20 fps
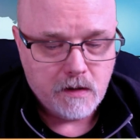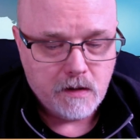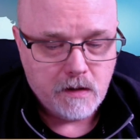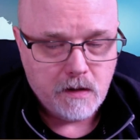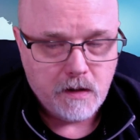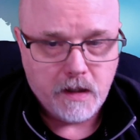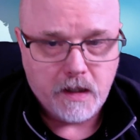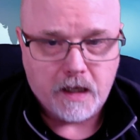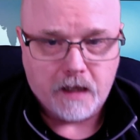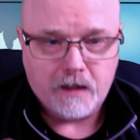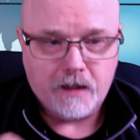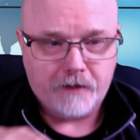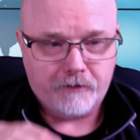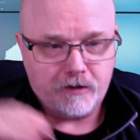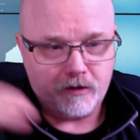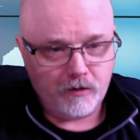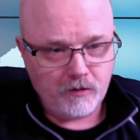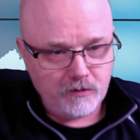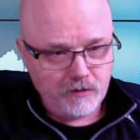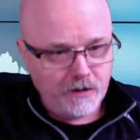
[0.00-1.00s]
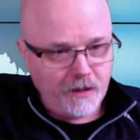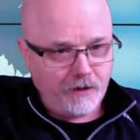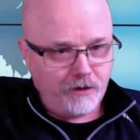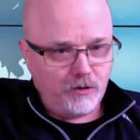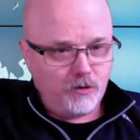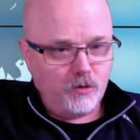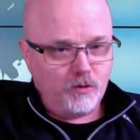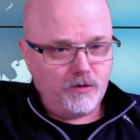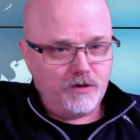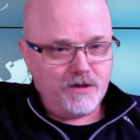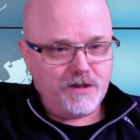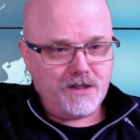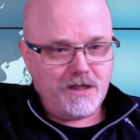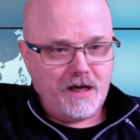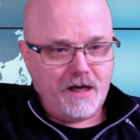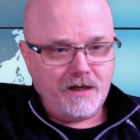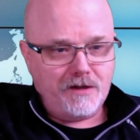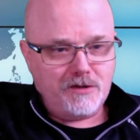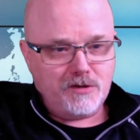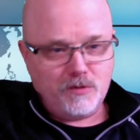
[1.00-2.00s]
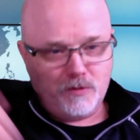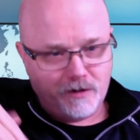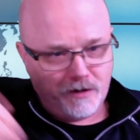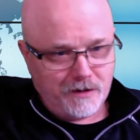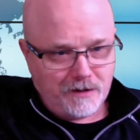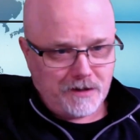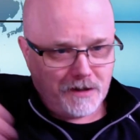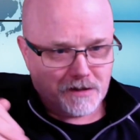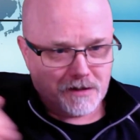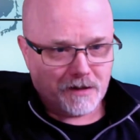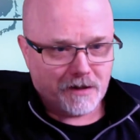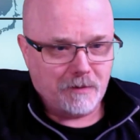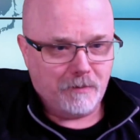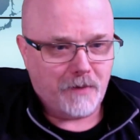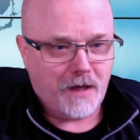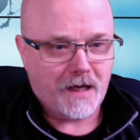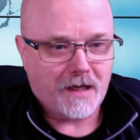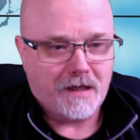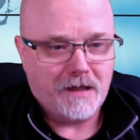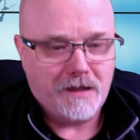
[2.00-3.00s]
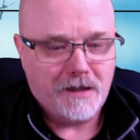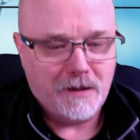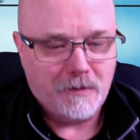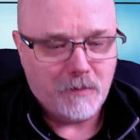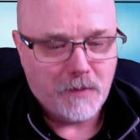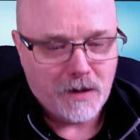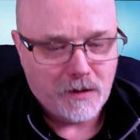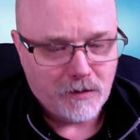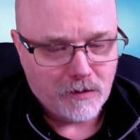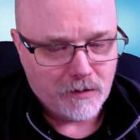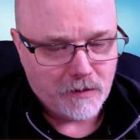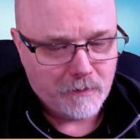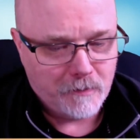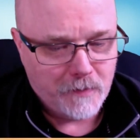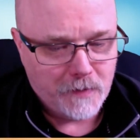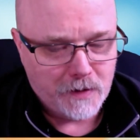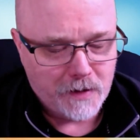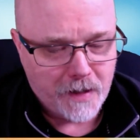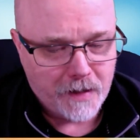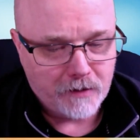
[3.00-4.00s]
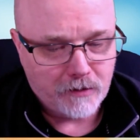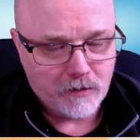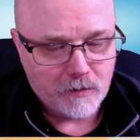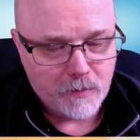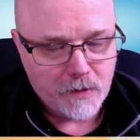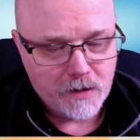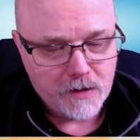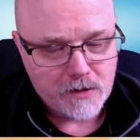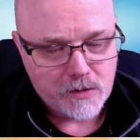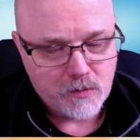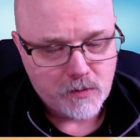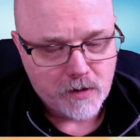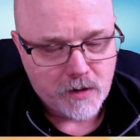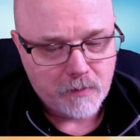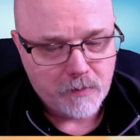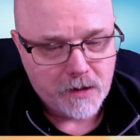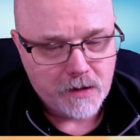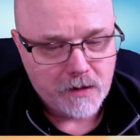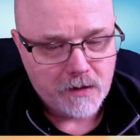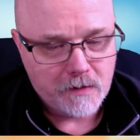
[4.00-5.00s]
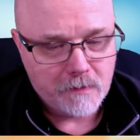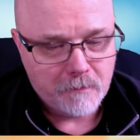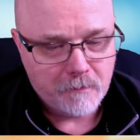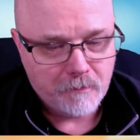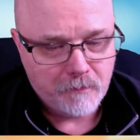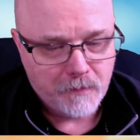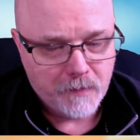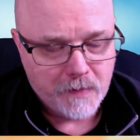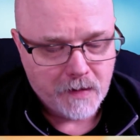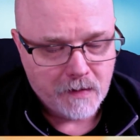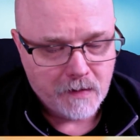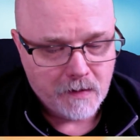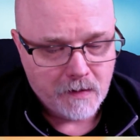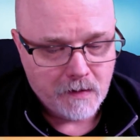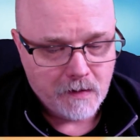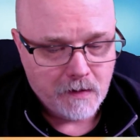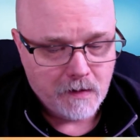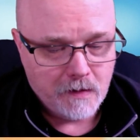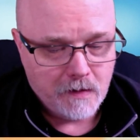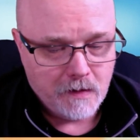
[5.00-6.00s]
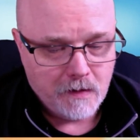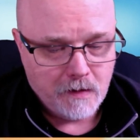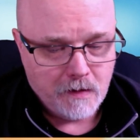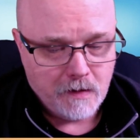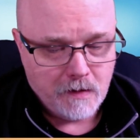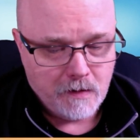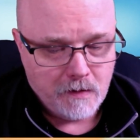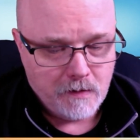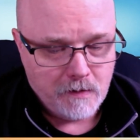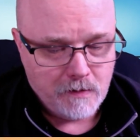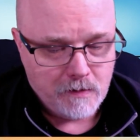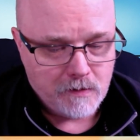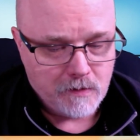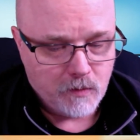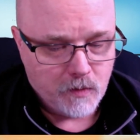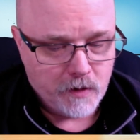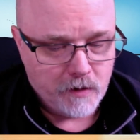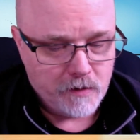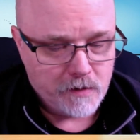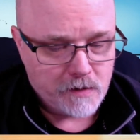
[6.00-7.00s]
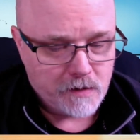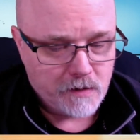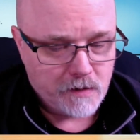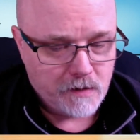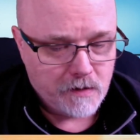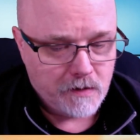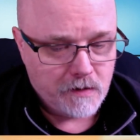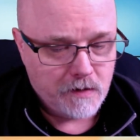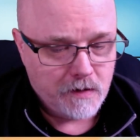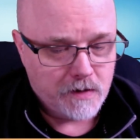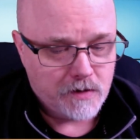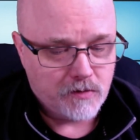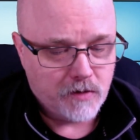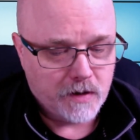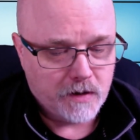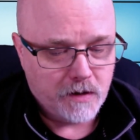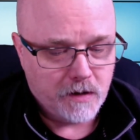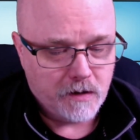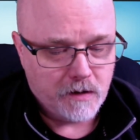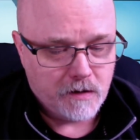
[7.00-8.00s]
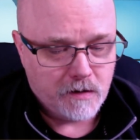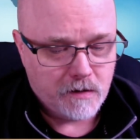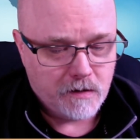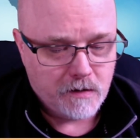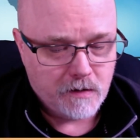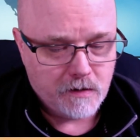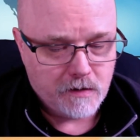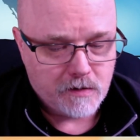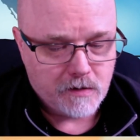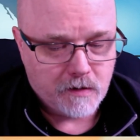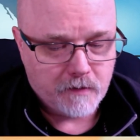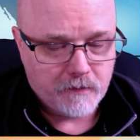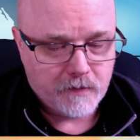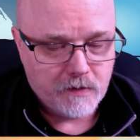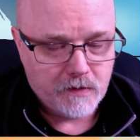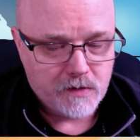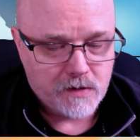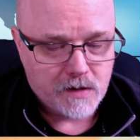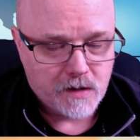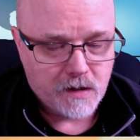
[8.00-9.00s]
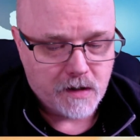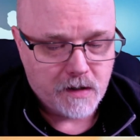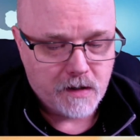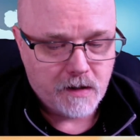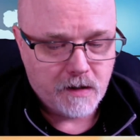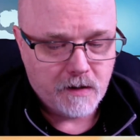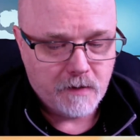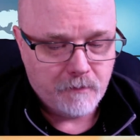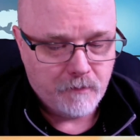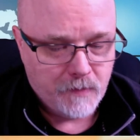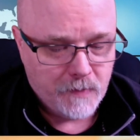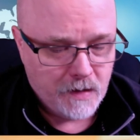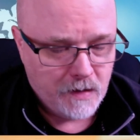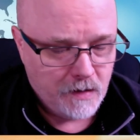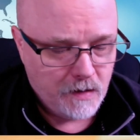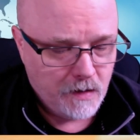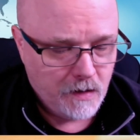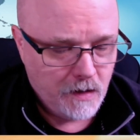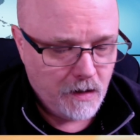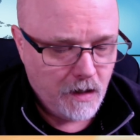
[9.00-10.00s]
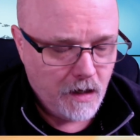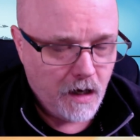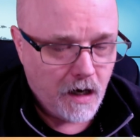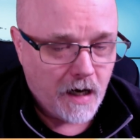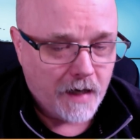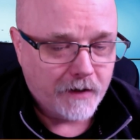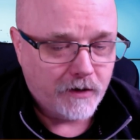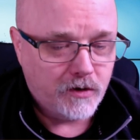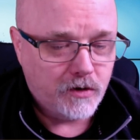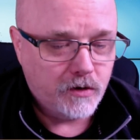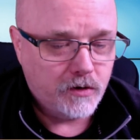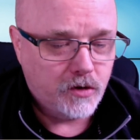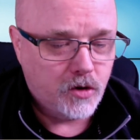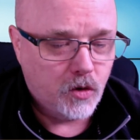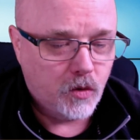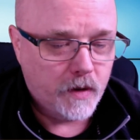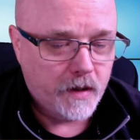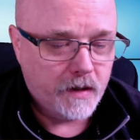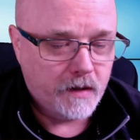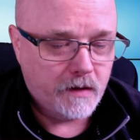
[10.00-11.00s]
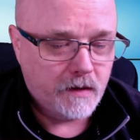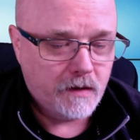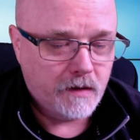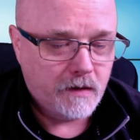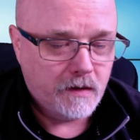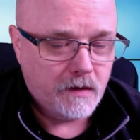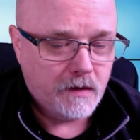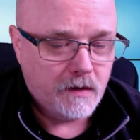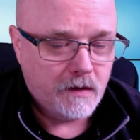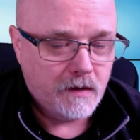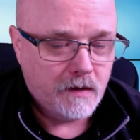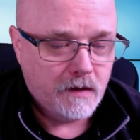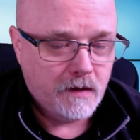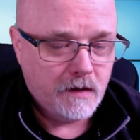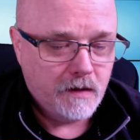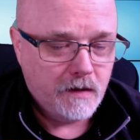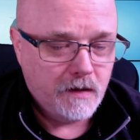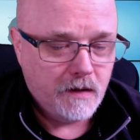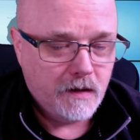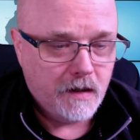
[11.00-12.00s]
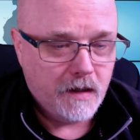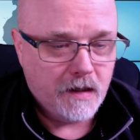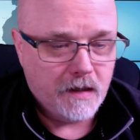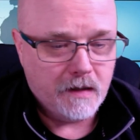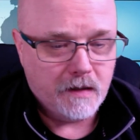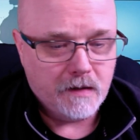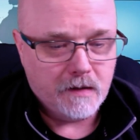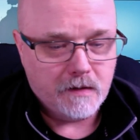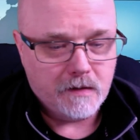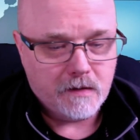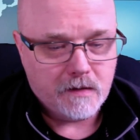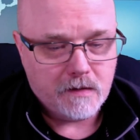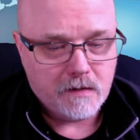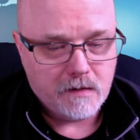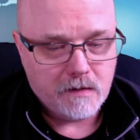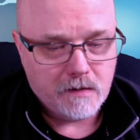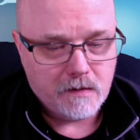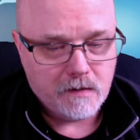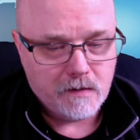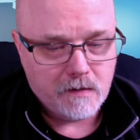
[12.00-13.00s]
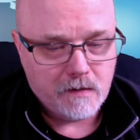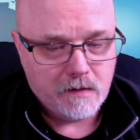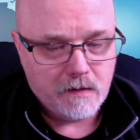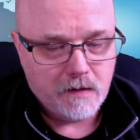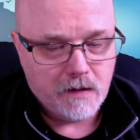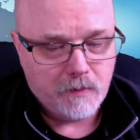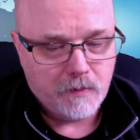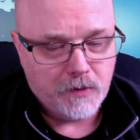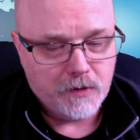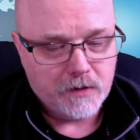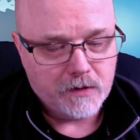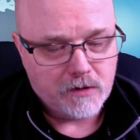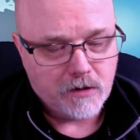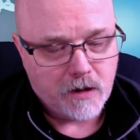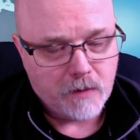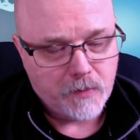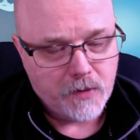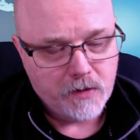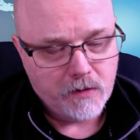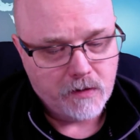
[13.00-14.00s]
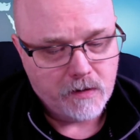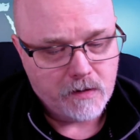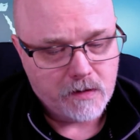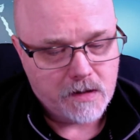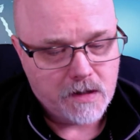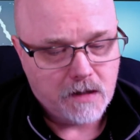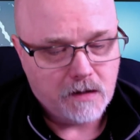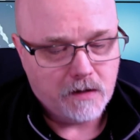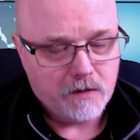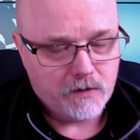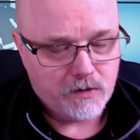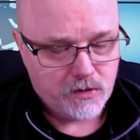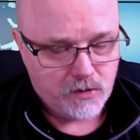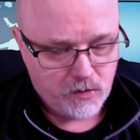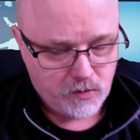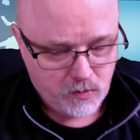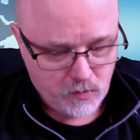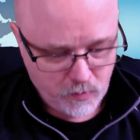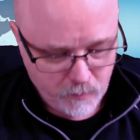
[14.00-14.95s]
And I let it go to the side so that it doesn't come back and hit me or land on me as we're coming in. So where is it? It's right there. It's off to the side. I could go in and up at the top here and tell it to